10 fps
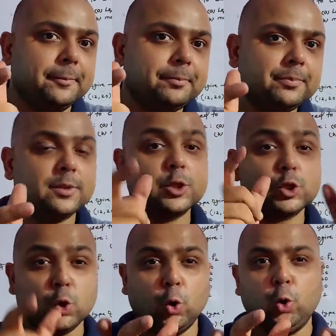
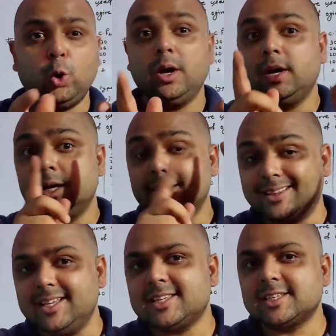So
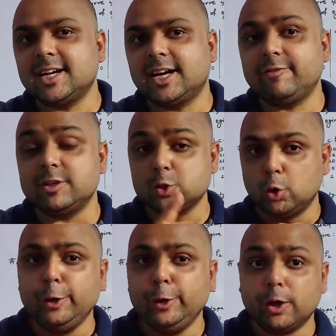this curve is going to
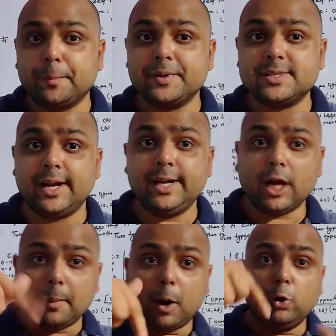represent
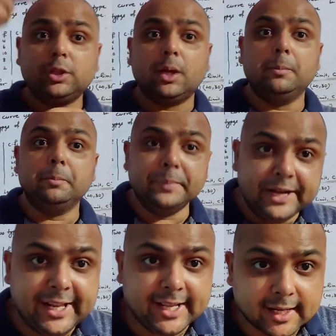about the
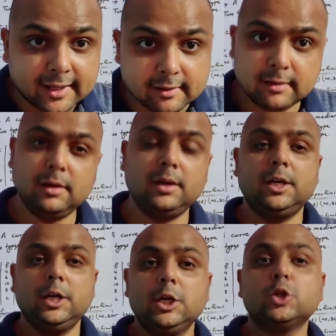median.
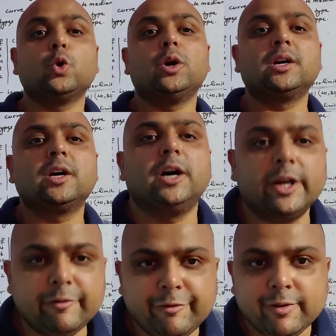So a
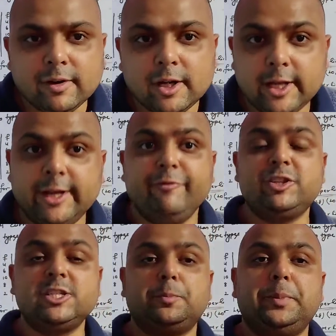curve which is
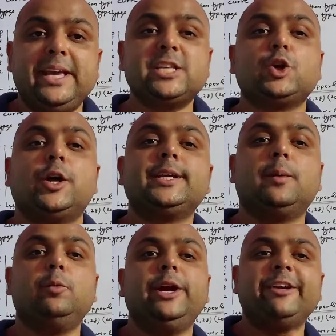based on
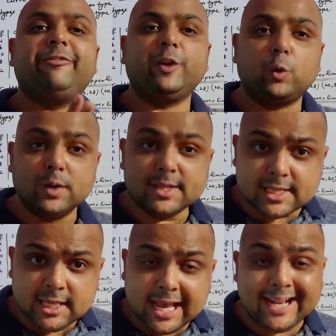cumulative frequency
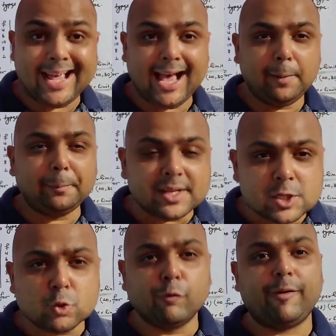and help us to
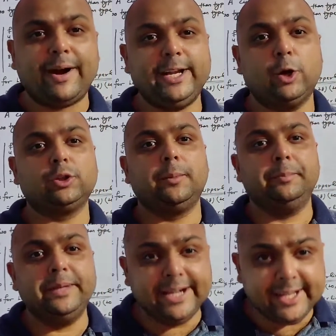find out the
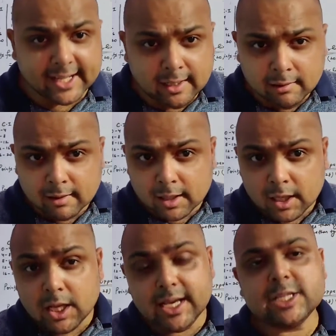median
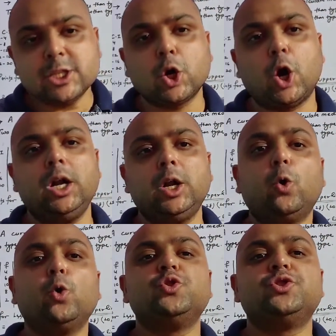is called
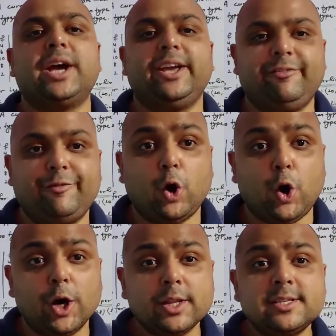Ogive or
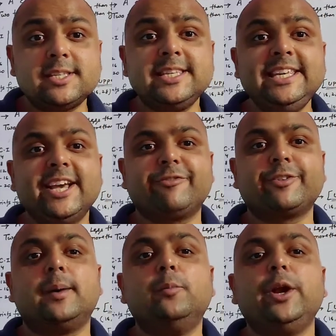CF,
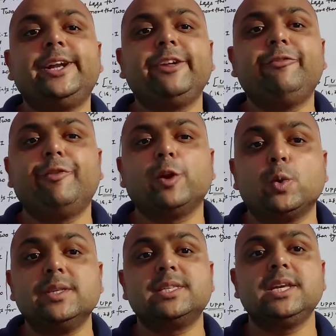cumulative
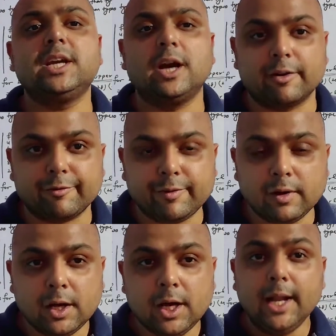frequency curve.
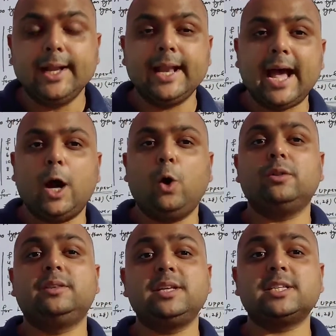Now
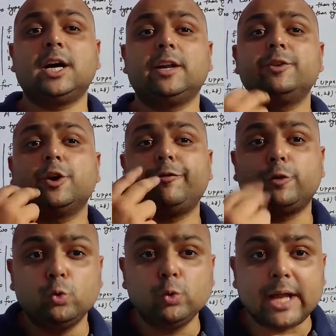this curve is of 2
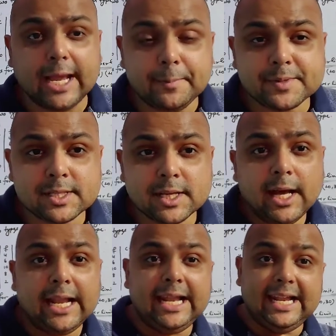types,
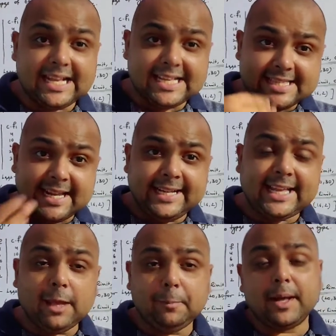less than type
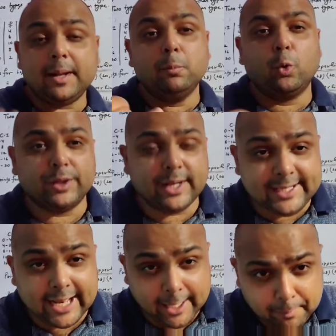and more than type.